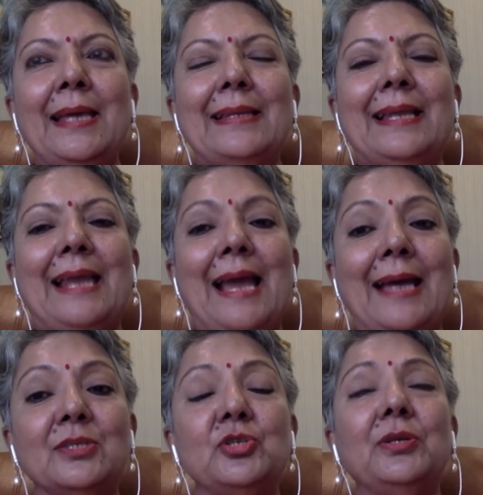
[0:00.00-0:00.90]
that
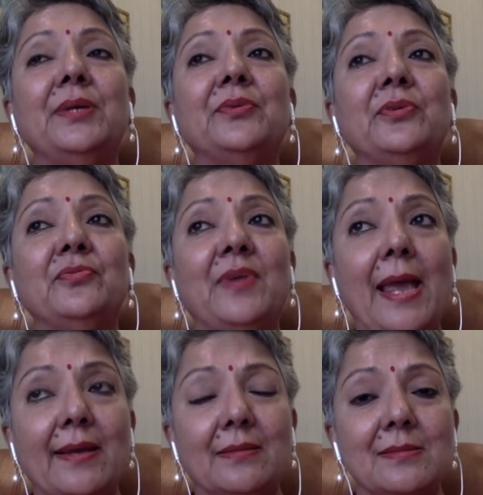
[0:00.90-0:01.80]
actually
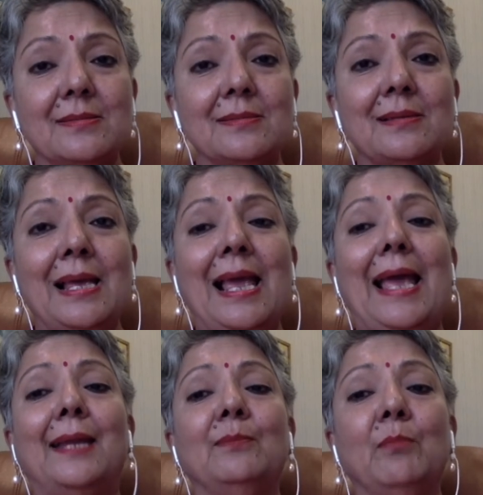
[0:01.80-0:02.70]
reflects
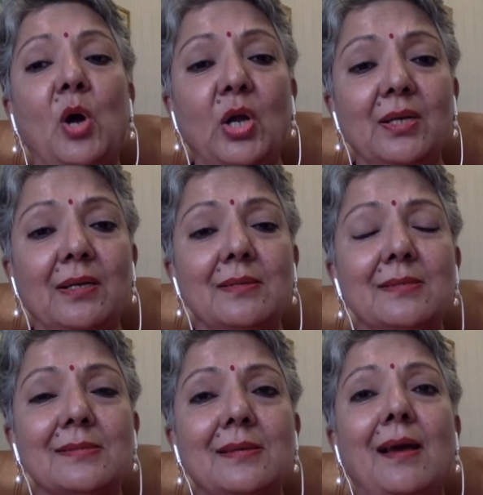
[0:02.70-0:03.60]
and
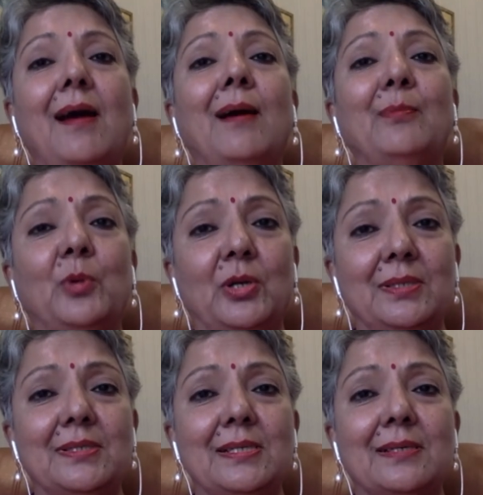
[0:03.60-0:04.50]
models our
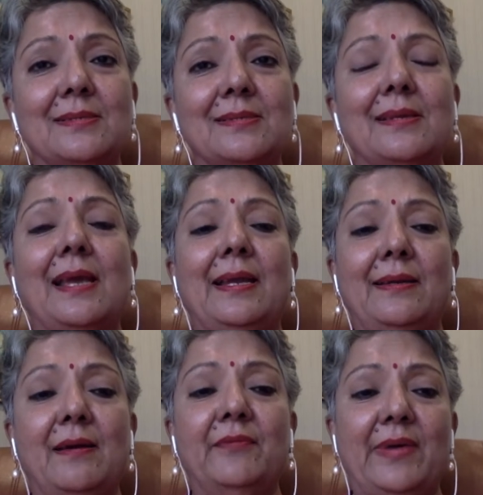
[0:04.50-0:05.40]
politics and
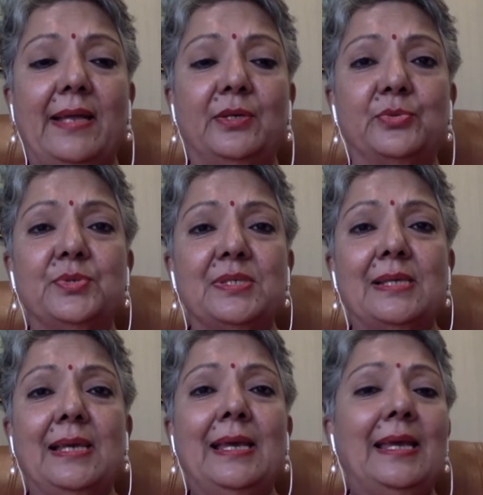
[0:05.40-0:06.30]
our values
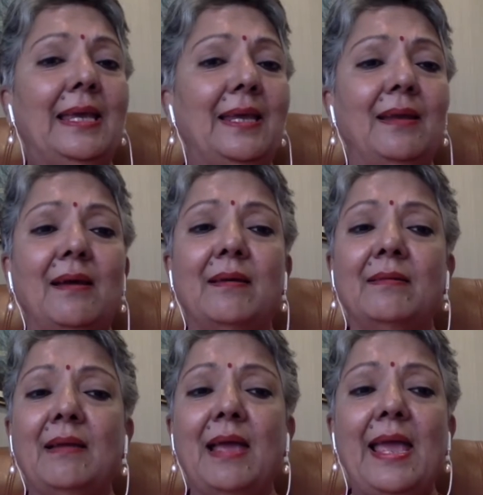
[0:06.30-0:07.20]
in our
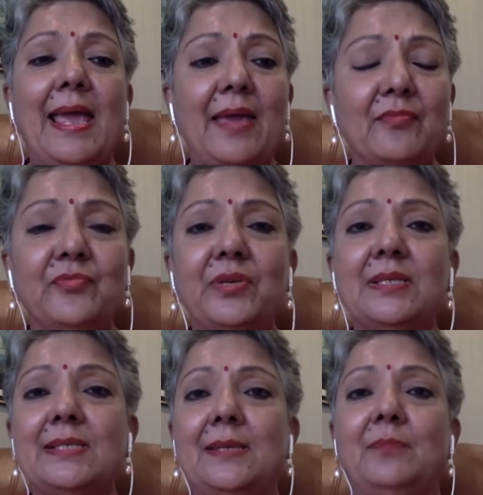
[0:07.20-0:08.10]

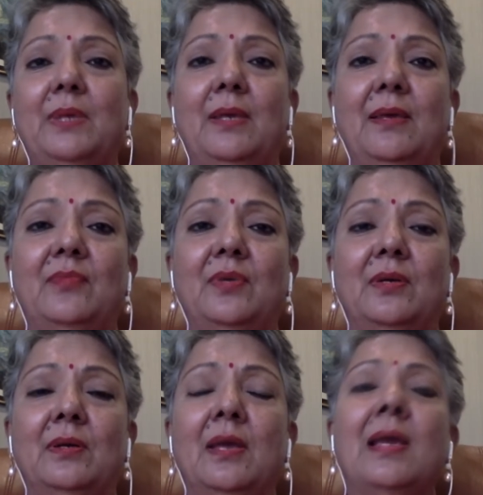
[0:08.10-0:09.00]
everyday
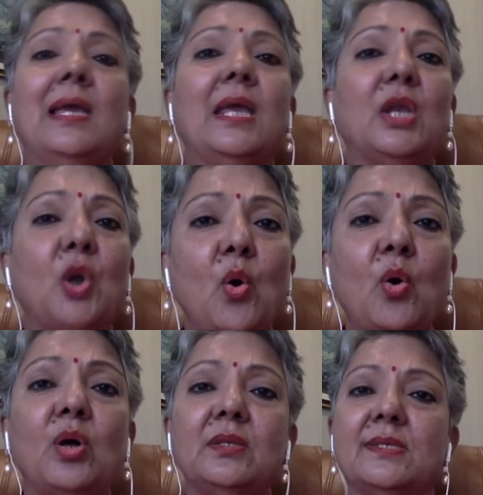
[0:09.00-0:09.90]
behavior in all the